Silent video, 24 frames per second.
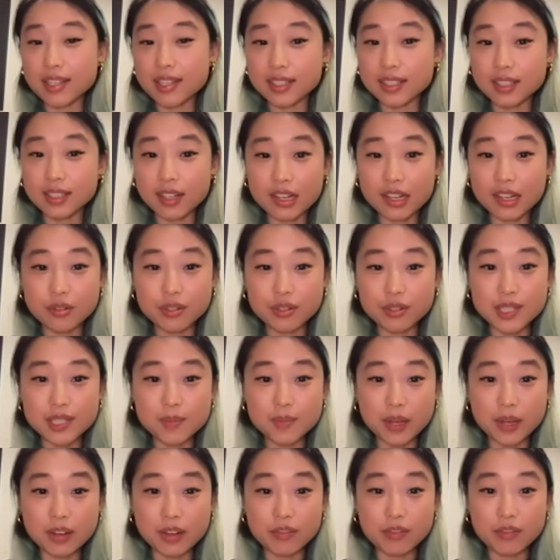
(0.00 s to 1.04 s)
that I don't
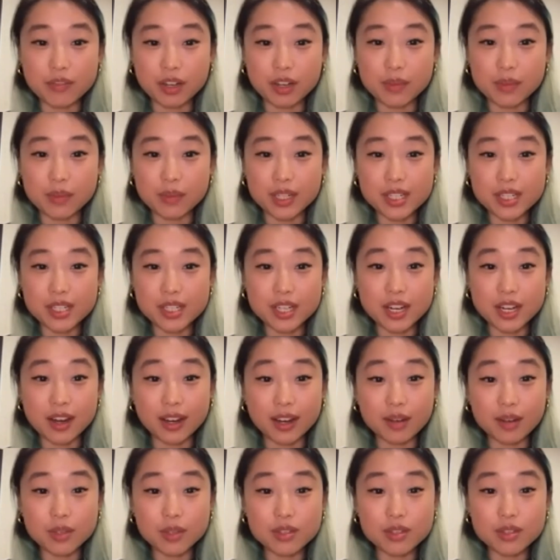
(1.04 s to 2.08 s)
spend very much
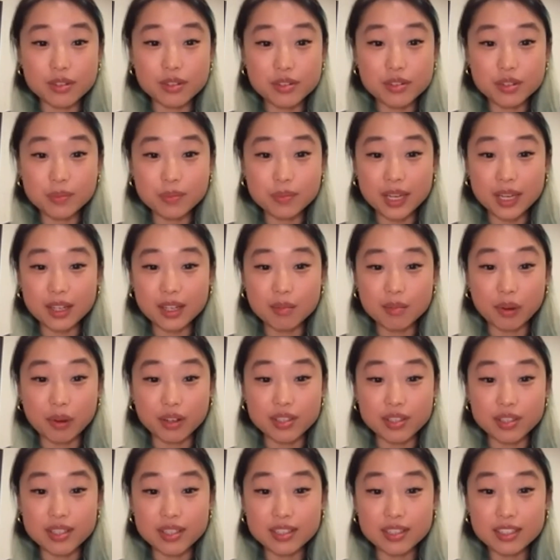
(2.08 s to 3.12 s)
time on social media
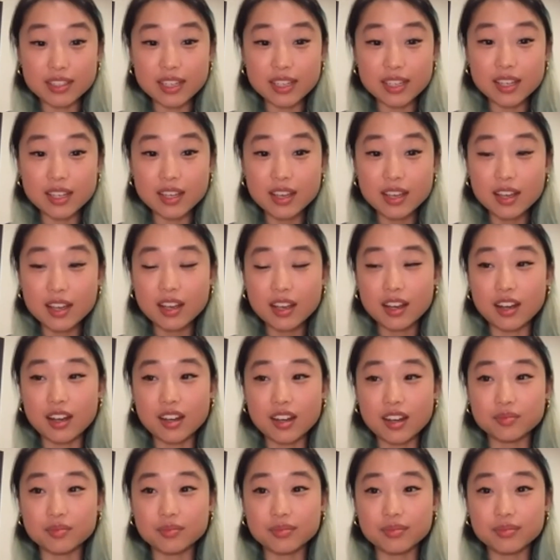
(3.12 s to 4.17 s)
personally.
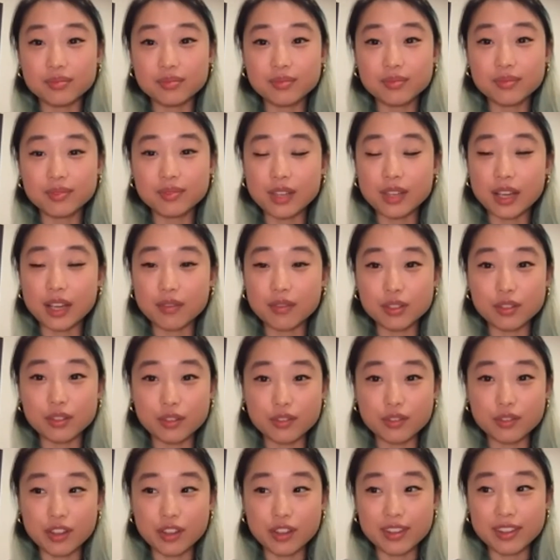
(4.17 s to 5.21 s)
Have a lot of
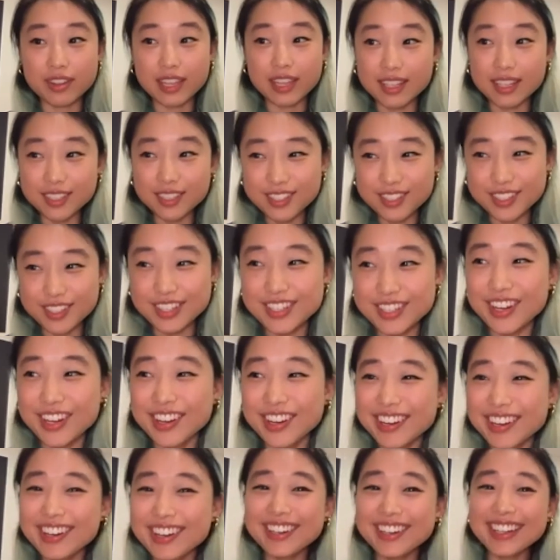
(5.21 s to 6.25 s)
other things to
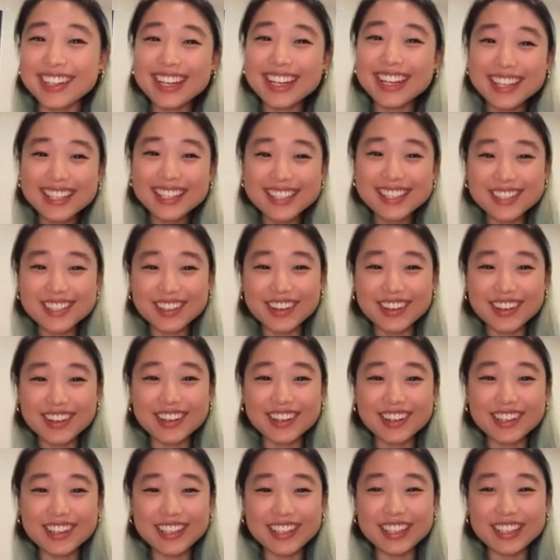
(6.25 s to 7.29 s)
do.
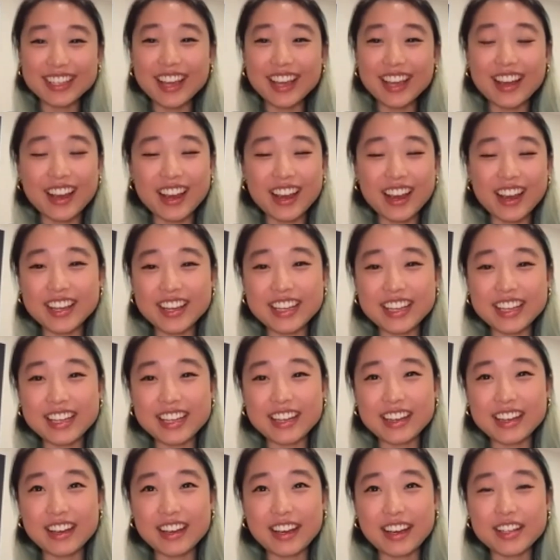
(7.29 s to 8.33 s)
So yeah,
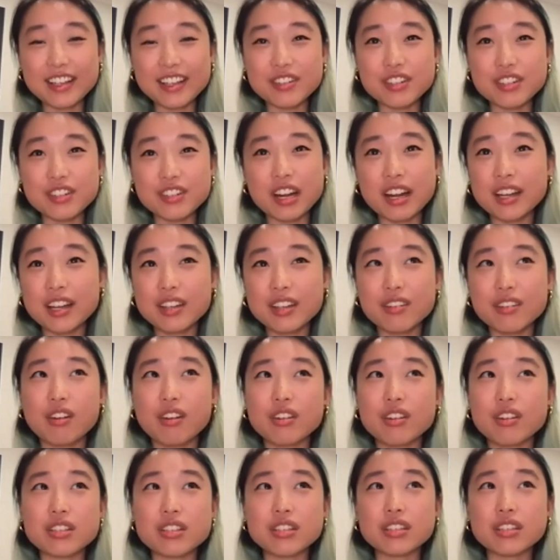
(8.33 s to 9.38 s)
I try not
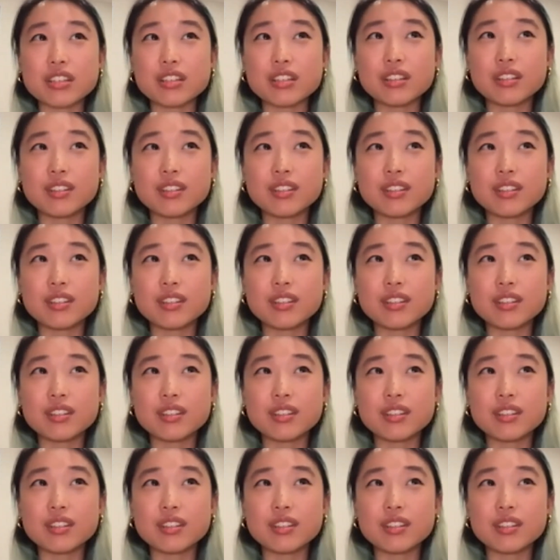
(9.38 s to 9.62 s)
to